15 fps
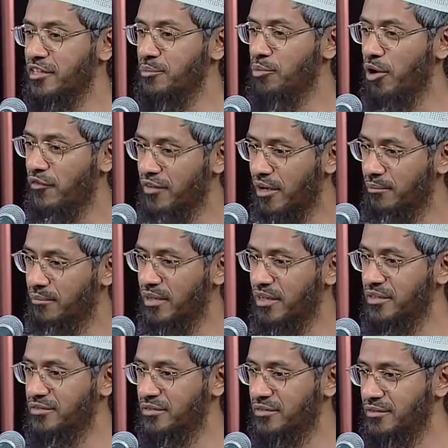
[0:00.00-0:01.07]
In the book of
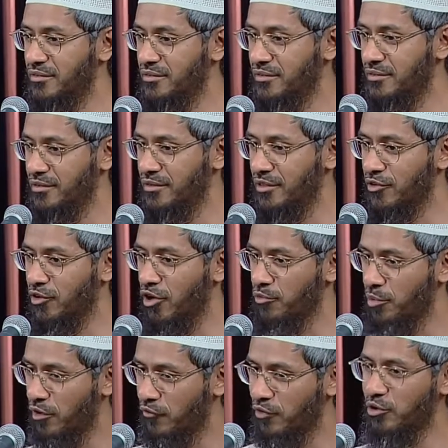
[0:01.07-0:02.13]
Numbers, in the
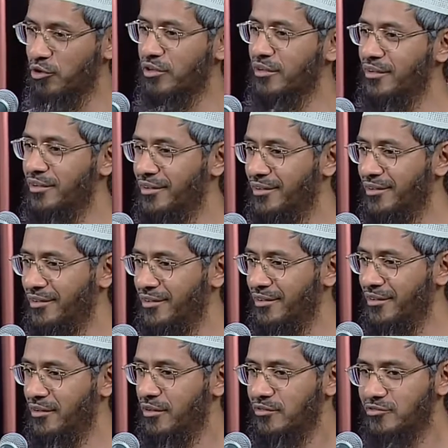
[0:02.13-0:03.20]
Gospel of Luke.
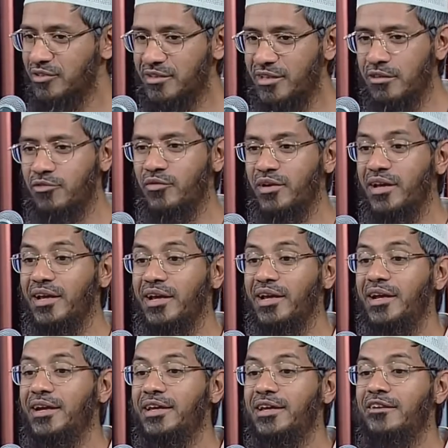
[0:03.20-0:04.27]
So this way,
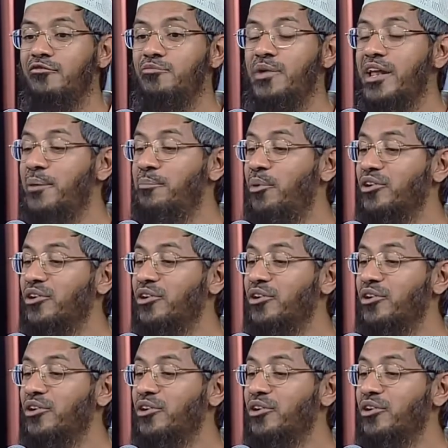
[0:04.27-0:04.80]
it gives me an